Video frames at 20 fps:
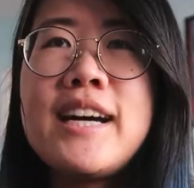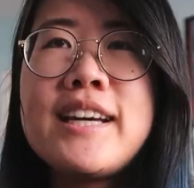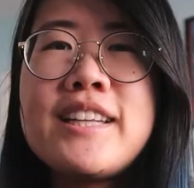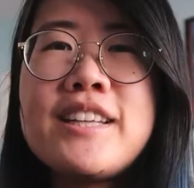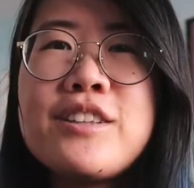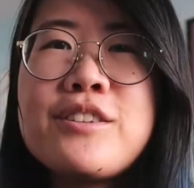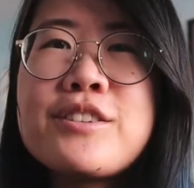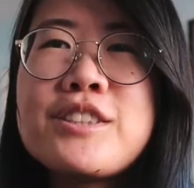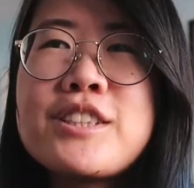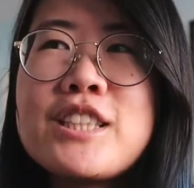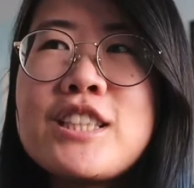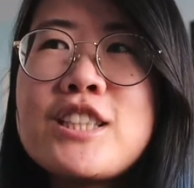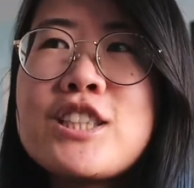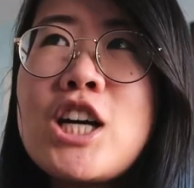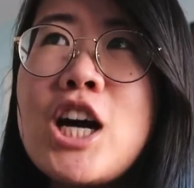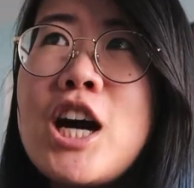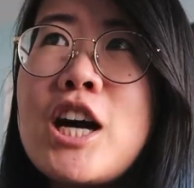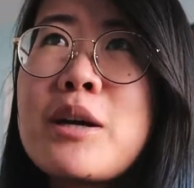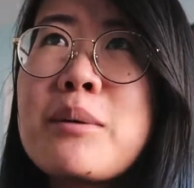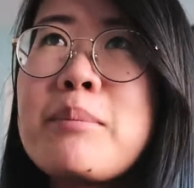I didn't really
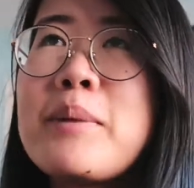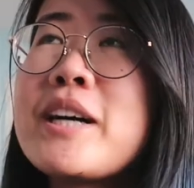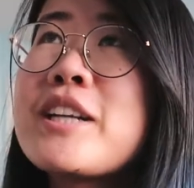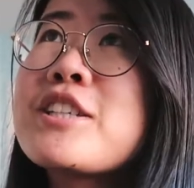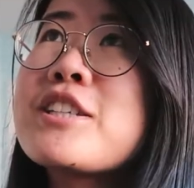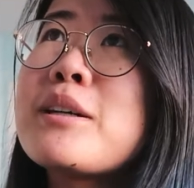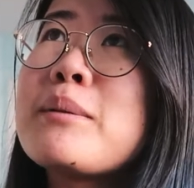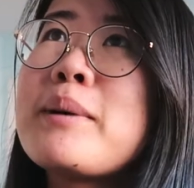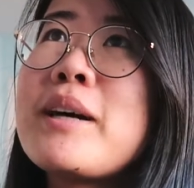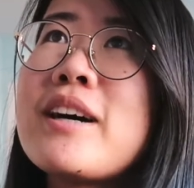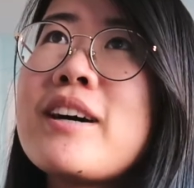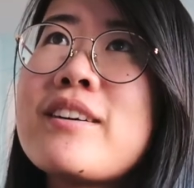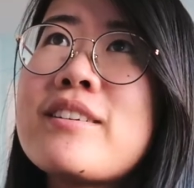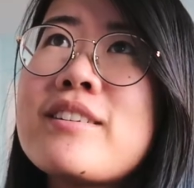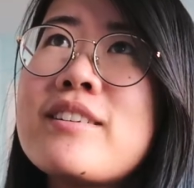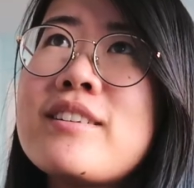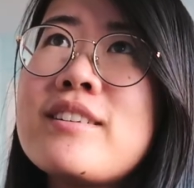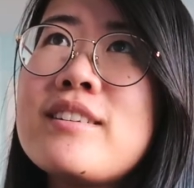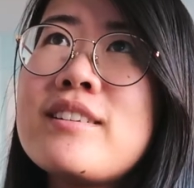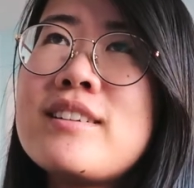talk much
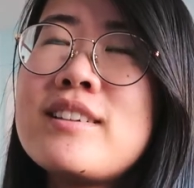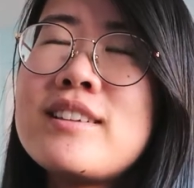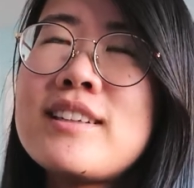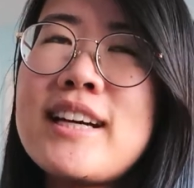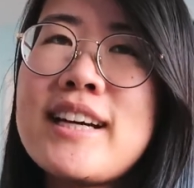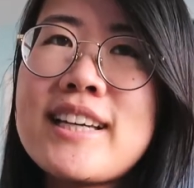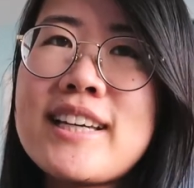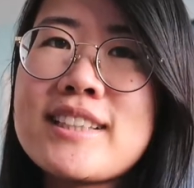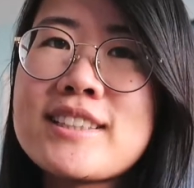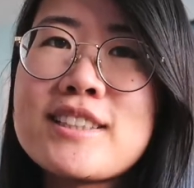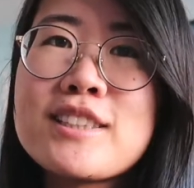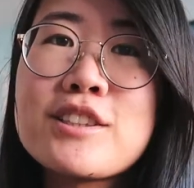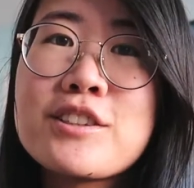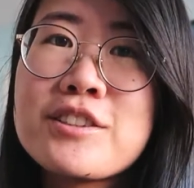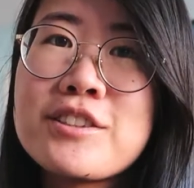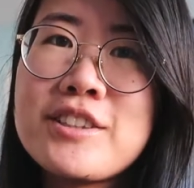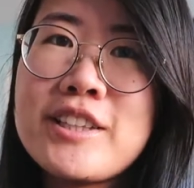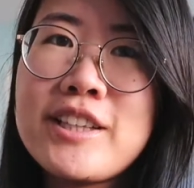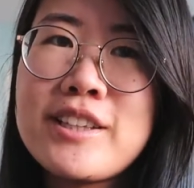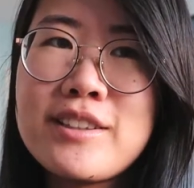about, I guess, the
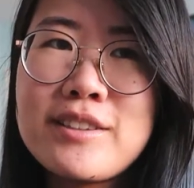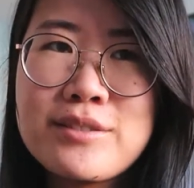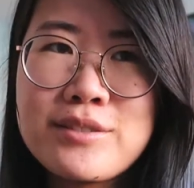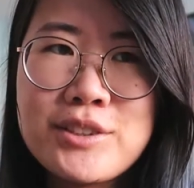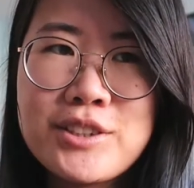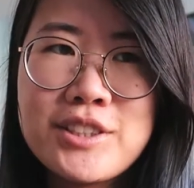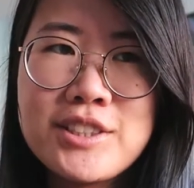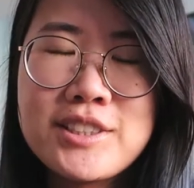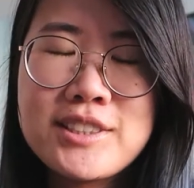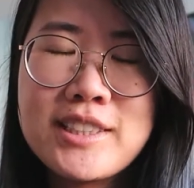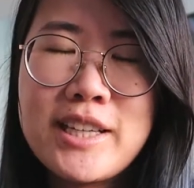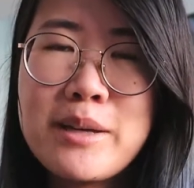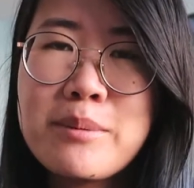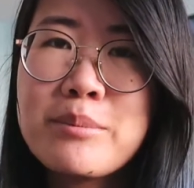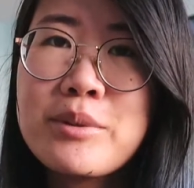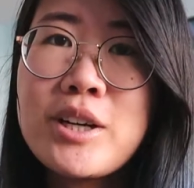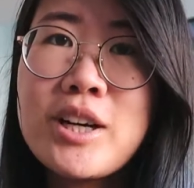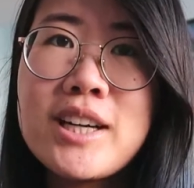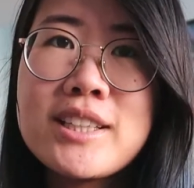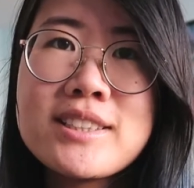creative or design
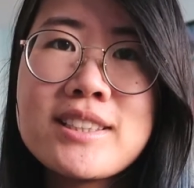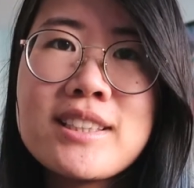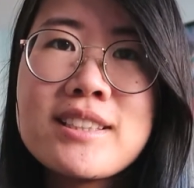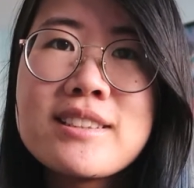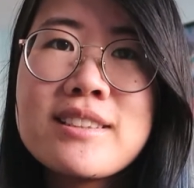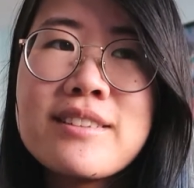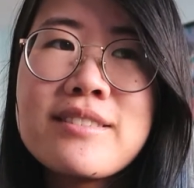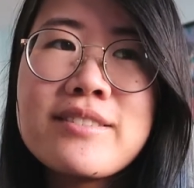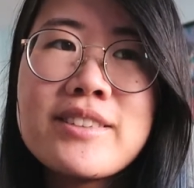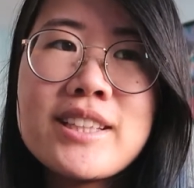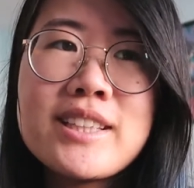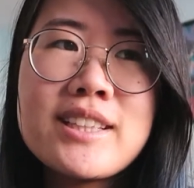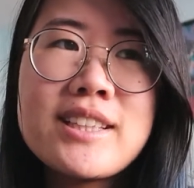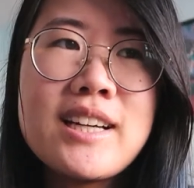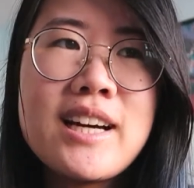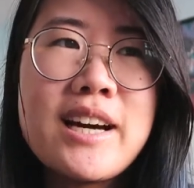process of it.